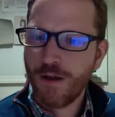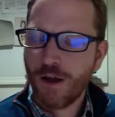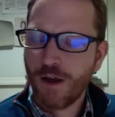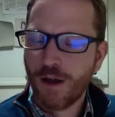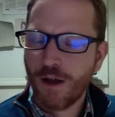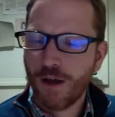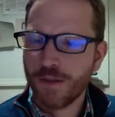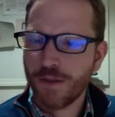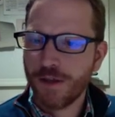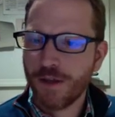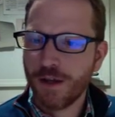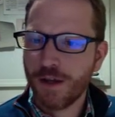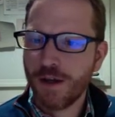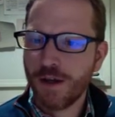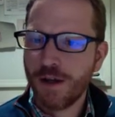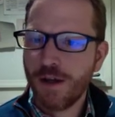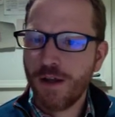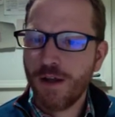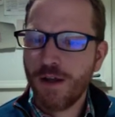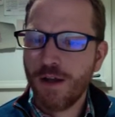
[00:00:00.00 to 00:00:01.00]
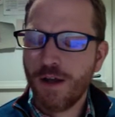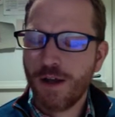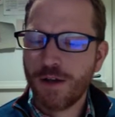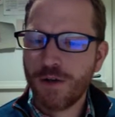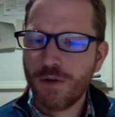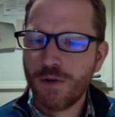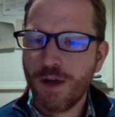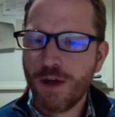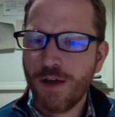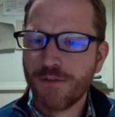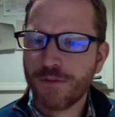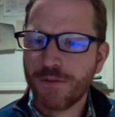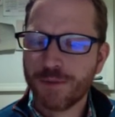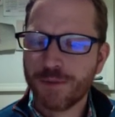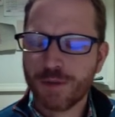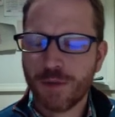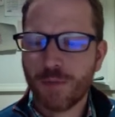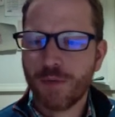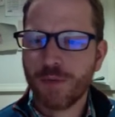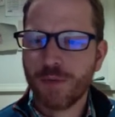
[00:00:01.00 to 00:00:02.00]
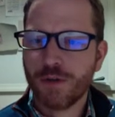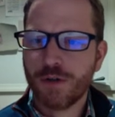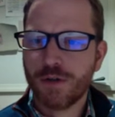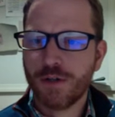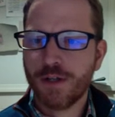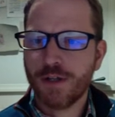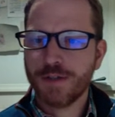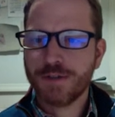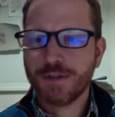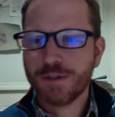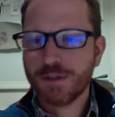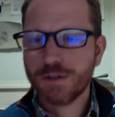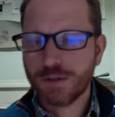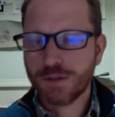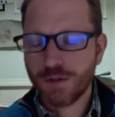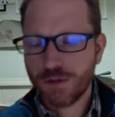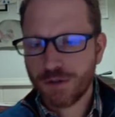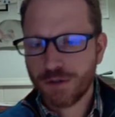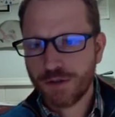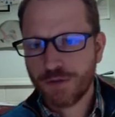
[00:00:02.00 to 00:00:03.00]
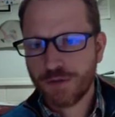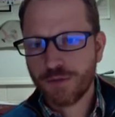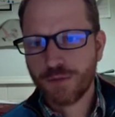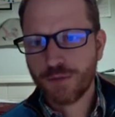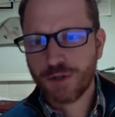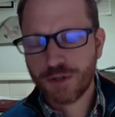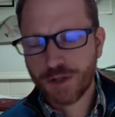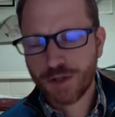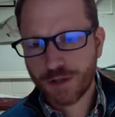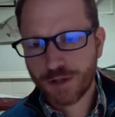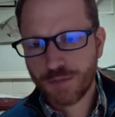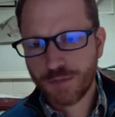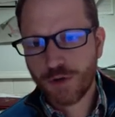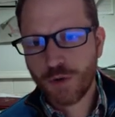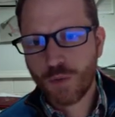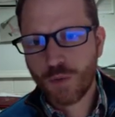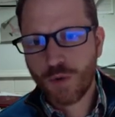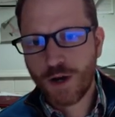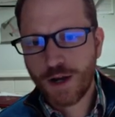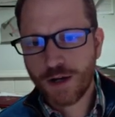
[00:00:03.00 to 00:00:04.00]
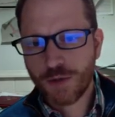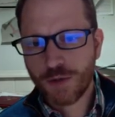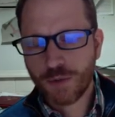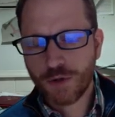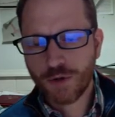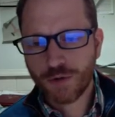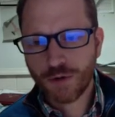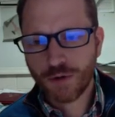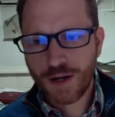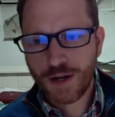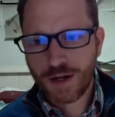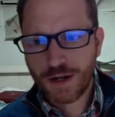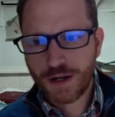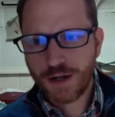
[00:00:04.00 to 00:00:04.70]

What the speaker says: And then I do have some supplemental lessons, so this is from our textbook, Why Do We Write?